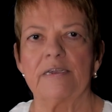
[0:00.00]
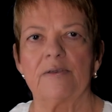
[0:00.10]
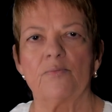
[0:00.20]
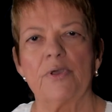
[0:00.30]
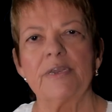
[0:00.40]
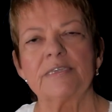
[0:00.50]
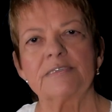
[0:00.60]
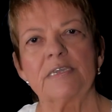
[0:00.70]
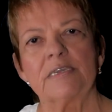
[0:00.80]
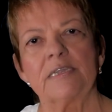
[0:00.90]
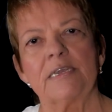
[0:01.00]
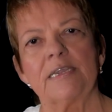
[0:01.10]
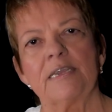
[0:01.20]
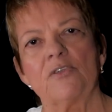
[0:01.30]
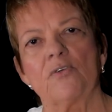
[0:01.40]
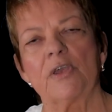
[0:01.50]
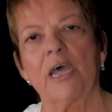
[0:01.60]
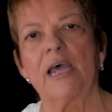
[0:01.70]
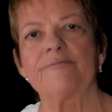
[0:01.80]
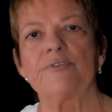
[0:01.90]
and what is it that in your
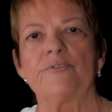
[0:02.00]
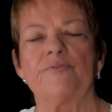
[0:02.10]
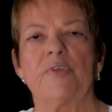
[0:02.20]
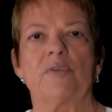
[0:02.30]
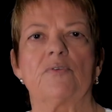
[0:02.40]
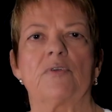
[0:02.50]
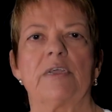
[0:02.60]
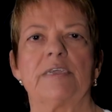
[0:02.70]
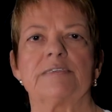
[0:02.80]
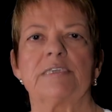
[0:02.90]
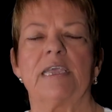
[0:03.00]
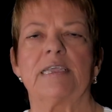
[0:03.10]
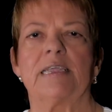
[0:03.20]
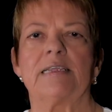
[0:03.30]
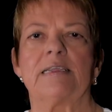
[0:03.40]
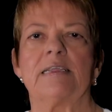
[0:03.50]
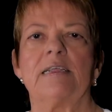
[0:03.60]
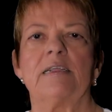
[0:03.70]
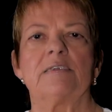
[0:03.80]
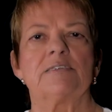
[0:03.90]
life you feel is taking
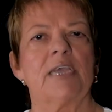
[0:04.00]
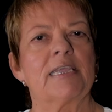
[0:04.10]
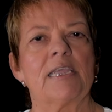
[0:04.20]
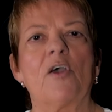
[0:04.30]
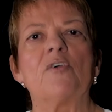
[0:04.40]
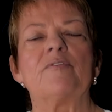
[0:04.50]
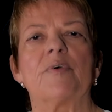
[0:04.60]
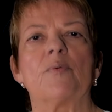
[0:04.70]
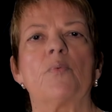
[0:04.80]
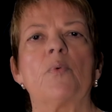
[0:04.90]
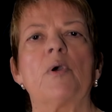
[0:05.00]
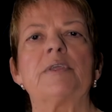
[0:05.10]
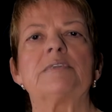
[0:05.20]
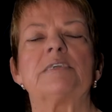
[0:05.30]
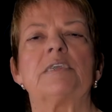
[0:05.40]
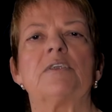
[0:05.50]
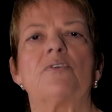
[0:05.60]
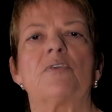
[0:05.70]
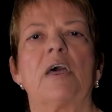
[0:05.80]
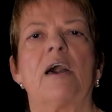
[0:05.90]
over? What is it in
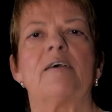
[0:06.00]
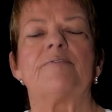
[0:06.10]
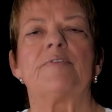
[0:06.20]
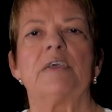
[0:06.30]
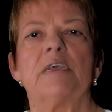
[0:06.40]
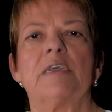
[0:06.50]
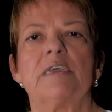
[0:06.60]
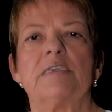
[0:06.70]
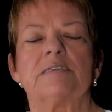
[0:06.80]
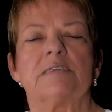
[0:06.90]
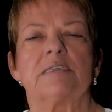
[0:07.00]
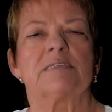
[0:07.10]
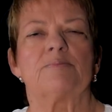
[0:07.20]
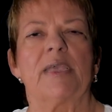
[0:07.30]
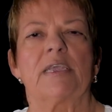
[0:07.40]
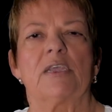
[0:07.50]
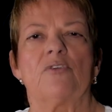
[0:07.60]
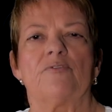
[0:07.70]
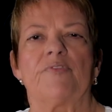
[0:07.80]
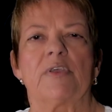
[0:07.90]
your life that's making
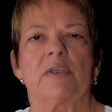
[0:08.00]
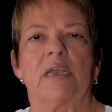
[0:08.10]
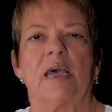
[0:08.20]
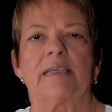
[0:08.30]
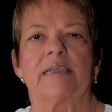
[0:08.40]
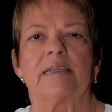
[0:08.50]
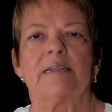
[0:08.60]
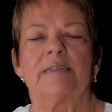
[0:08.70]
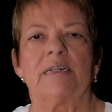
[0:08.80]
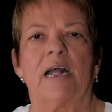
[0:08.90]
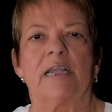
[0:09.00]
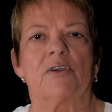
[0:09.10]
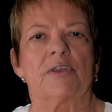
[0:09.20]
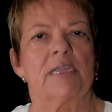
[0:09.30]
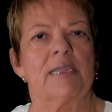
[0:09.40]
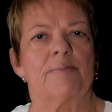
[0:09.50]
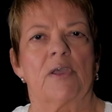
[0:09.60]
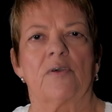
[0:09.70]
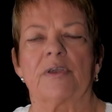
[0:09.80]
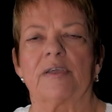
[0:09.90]
you feel like, I've got to keep
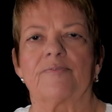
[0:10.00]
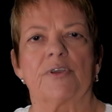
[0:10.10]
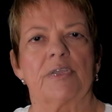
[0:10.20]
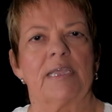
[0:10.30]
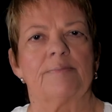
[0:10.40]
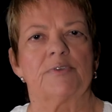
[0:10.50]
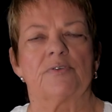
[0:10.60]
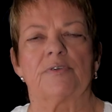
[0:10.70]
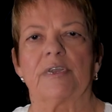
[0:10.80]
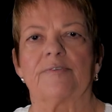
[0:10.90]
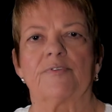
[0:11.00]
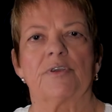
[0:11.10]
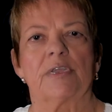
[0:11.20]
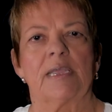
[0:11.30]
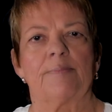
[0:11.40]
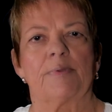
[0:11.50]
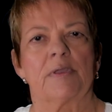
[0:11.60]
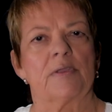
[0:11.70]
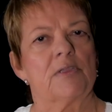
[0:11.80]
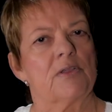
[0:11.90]
going, I've got to keep doing, I've got to keep
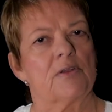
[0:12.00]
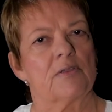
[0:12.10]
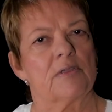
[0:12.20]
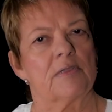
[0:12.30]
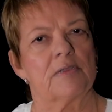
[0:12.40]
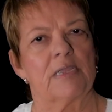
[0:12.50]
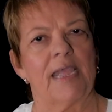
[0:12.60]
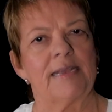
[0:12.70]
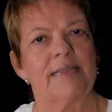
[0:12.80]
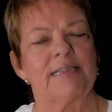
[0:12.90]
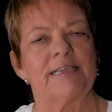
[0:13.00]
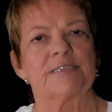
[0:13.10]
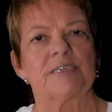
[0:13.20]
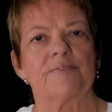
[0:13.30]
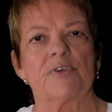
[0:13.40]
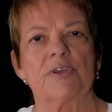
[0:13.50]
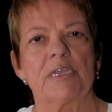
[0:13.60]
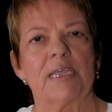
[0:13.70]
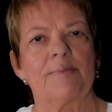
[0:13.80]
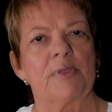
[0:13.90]
gaining this, I've got to
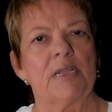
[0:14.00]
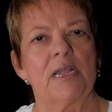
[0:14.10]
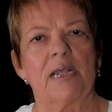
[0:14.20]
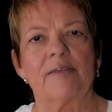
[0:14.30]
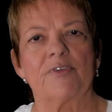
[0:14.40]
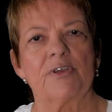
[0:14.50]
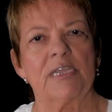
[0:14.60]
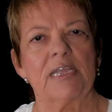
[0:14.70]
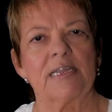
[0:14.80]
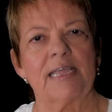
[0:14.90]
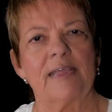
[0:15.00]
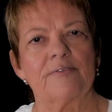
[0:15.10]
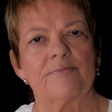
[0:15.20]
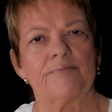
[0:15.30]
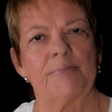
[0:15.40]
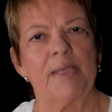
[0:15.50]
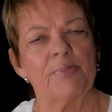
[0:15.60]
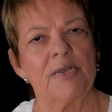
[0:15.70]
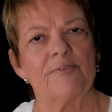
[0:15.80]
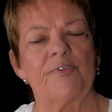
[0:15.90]
get that
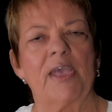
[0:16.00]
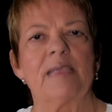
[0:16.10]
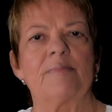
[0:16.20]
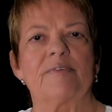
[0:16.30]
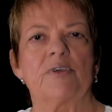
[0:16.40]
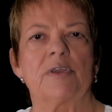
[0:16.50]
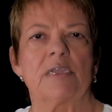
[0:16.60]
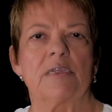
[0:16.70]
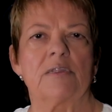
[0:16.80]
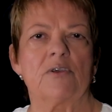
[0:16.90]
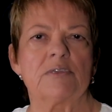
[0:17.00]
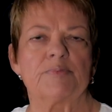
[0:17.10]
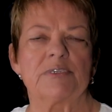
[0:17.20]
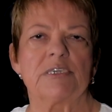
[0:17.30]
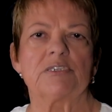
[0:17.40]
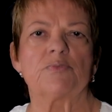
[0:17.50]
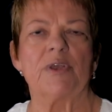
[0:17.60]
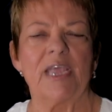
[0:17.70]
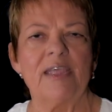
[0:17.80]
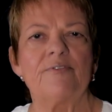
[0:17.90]
bit of fame, I've got to get those positions,
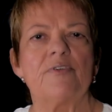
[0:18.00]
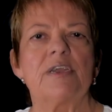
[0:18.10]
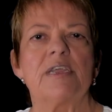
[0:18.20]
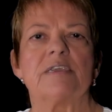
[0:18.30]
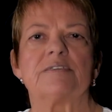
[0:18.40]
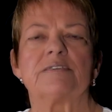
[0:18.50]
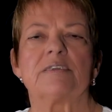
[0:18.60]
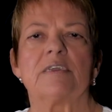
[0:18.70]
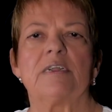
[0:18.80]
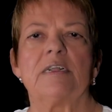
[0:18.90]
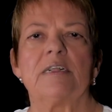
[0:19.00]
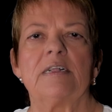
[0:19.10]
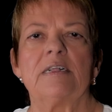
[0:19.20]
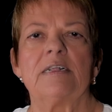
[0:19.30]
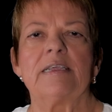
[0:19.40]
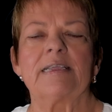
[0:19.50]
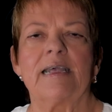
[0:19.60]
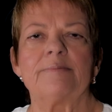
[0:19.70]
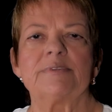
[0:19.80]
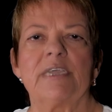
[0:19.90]
whatever it is. It
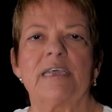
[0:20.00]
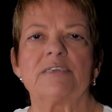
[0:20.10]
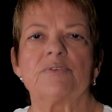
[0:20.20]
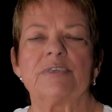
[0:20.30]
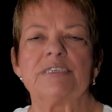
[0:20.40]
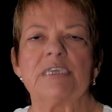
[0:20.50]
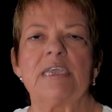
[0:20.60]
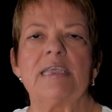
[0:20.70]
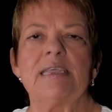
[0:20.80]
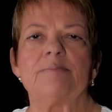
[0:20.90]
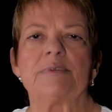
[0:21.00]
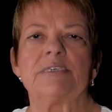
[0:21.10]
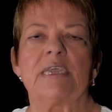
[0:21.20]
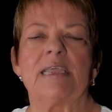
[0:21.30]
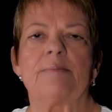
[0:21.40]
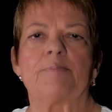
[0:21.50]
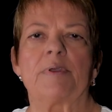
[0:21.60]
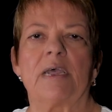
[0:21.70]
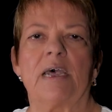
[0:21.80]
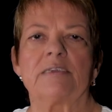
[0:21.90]
comes down to a deep, deep
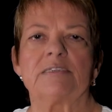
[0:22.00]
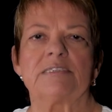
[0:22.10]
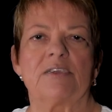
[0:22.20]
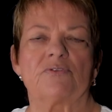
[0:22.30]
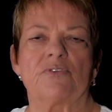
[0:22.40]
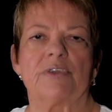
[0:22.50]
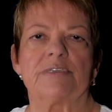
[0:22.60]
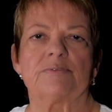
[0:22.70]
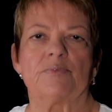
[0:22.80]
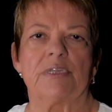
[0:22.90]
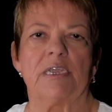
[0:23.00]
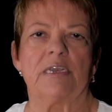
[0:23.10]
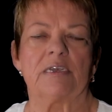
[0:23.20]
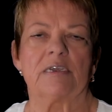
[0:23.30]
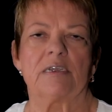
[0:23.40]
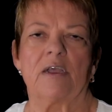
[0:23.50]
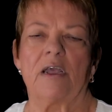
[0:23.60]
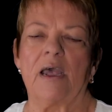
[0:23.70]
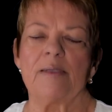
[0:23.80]
unsettledness within, I